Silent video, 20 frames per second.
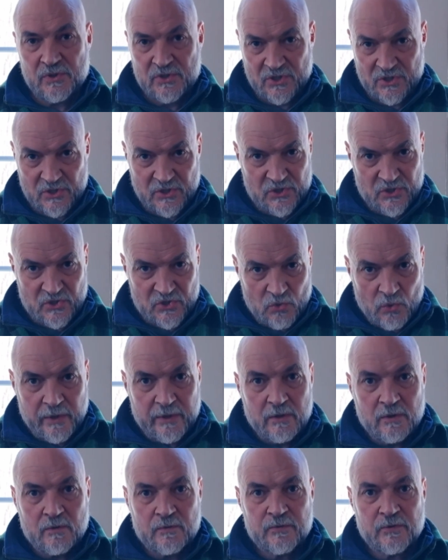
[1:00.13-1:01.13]
builds the
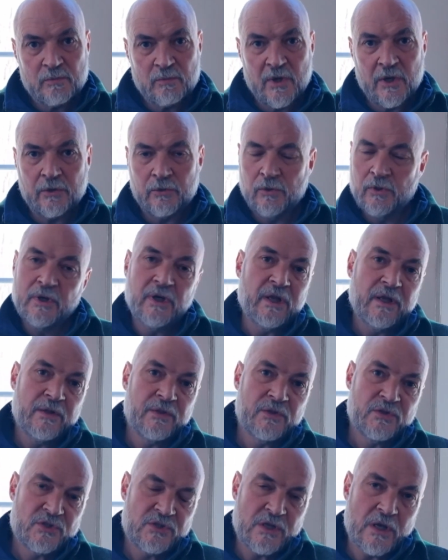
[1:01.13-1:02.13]
soil from
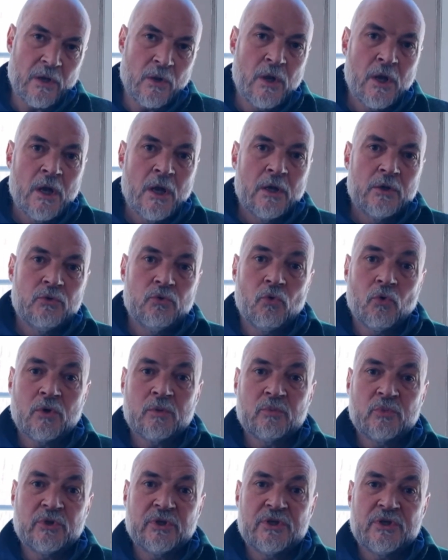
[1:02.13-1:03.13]
underneath. So
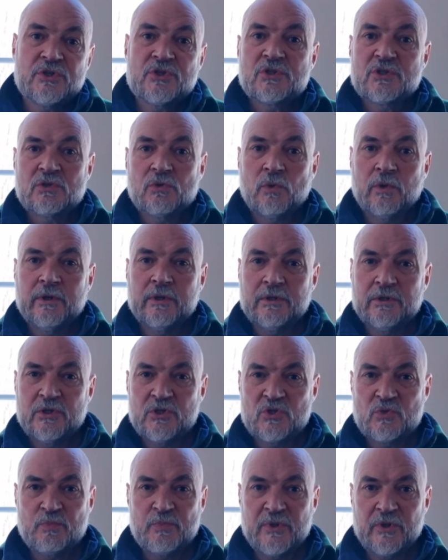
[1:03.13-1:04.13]
normally soil
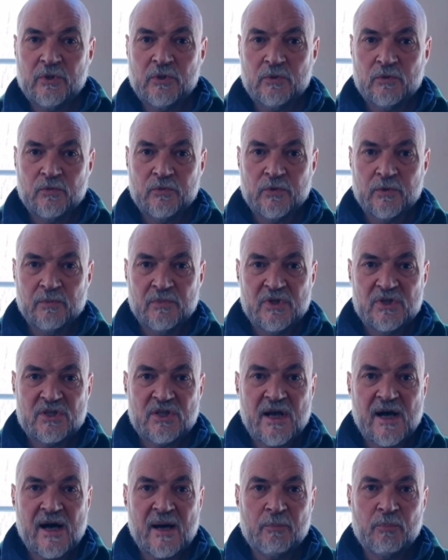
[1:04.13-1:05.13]
is built from the
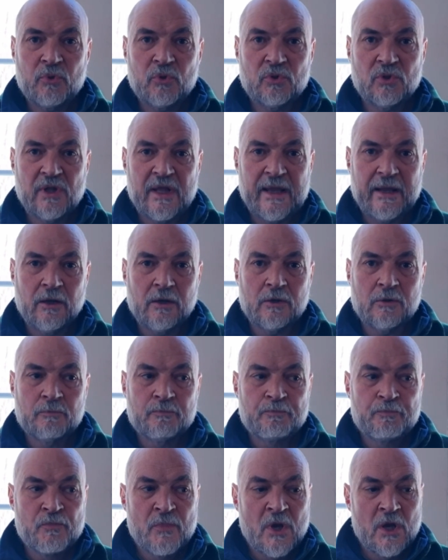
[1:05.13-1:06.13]
top layer.
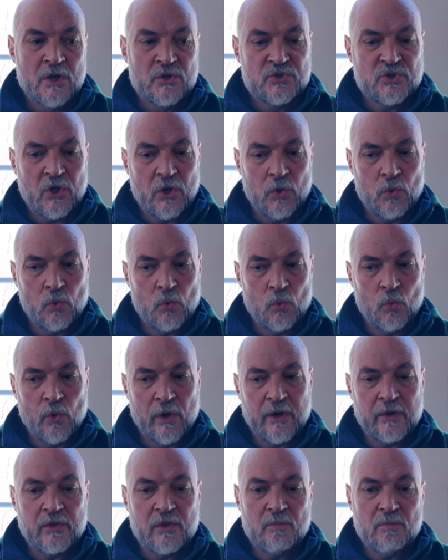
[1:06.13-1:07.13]
So
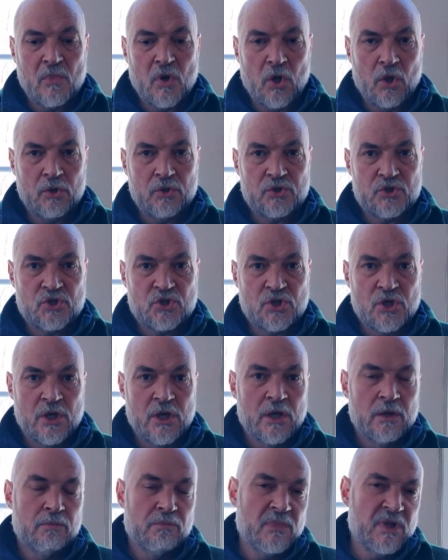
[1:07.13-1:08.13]
where the mulch
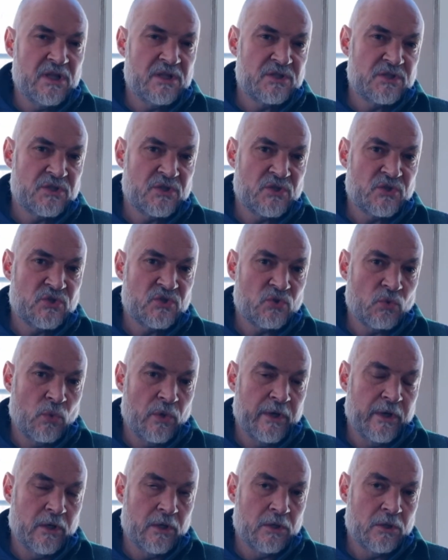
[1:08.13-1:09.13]
meets the
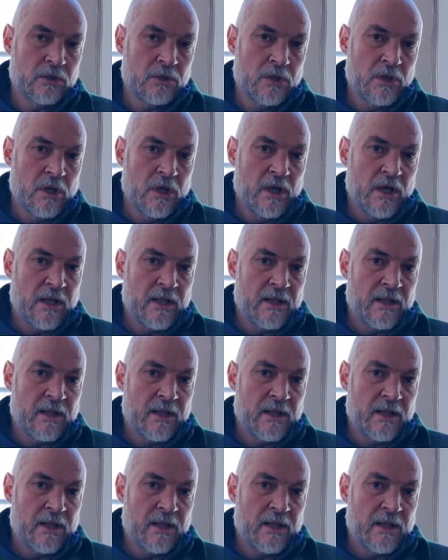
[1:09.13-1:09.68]
soil,